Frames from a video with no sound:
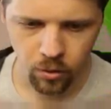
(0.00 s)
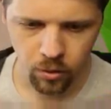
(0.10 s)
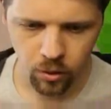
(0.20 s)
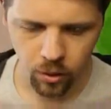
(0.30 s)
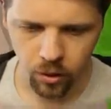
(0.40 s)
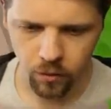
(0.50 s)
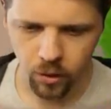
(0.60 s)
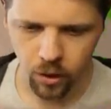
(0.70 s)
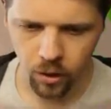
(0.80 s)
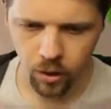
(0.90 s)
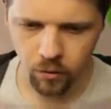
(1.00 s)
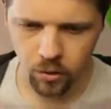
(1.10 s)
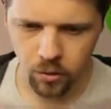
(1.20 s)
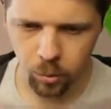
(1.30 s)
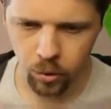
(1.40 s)
I think if the light level
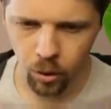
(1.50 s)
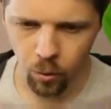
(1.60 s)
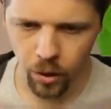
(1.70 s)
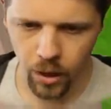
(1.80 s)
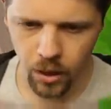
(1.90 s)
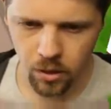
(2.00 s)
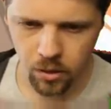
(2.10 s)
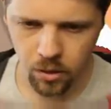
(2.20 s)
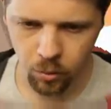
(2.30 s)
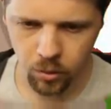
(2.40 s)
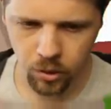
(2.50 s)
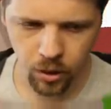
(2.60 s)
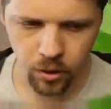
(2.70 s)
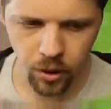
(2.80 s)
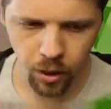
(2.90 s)
is below 8, so they will
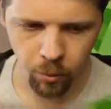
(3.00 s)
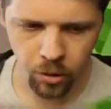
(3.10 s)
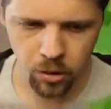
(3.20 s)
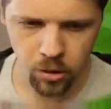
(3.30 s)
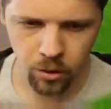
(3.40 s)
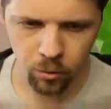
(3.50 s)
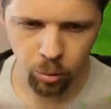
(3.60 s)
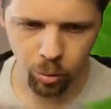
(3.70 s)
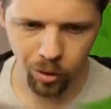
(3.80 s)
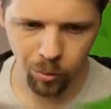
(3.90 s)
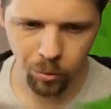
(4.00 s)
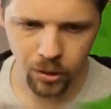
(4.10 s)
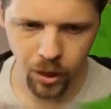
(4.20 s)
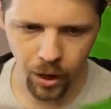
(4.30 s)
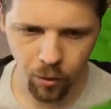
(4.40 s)
take damage, and they will probably
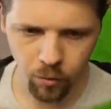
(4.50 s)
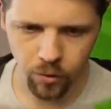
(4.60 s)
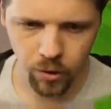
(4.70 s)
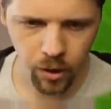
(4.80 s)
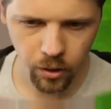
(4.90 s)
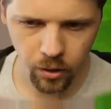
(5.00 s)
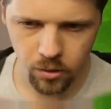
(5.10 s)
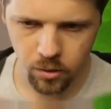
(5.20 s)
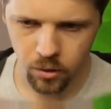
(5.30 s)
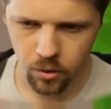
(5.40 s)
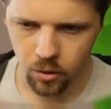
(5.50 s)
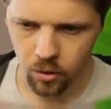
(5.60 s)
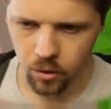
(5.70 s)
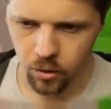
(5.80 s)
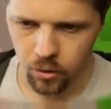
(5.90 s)
die overnight.
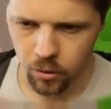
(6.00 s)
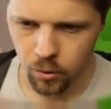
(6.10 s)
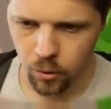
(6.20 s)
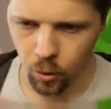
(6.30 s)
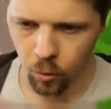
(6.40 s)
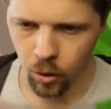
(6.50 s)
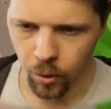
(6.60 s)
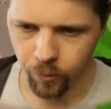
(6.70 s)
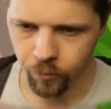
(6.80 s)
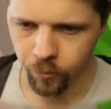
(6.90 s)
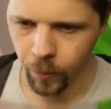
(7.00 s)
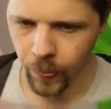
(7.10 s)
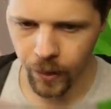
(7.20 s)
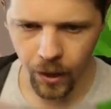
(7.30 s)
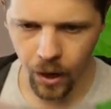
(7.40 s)
So,
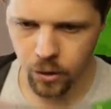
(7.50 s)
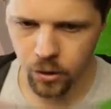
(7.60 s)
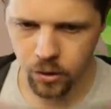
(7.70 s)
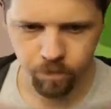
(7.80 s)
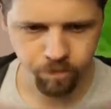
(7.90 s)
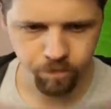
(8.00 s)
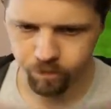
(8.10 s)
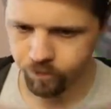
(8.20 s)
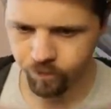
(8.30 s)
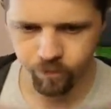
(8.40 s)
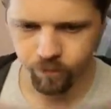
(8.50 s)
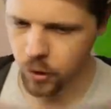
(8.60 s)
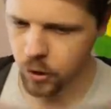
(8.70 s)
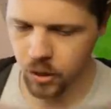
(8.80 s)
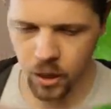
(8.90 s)
yeah, just
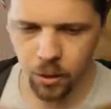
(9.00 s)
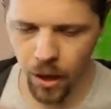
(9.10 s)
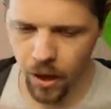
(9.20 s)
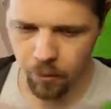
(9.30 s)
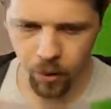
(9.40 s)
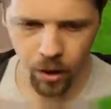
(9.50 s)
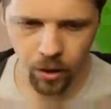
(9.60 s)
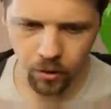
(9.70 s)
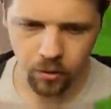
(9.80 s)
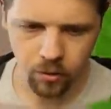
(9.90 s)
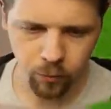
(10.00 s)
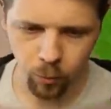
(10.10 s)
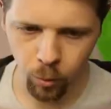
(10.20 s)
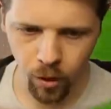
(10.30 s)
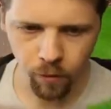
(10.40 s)
keep that in mind
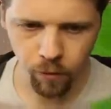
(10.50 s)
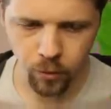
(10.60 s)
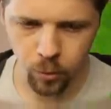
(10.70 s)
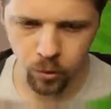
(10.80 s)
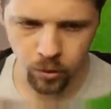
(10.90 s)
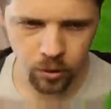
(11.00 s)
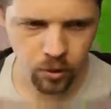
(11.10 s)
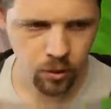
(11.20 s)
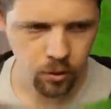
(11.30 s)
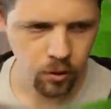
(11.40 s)
for whatever it's worth.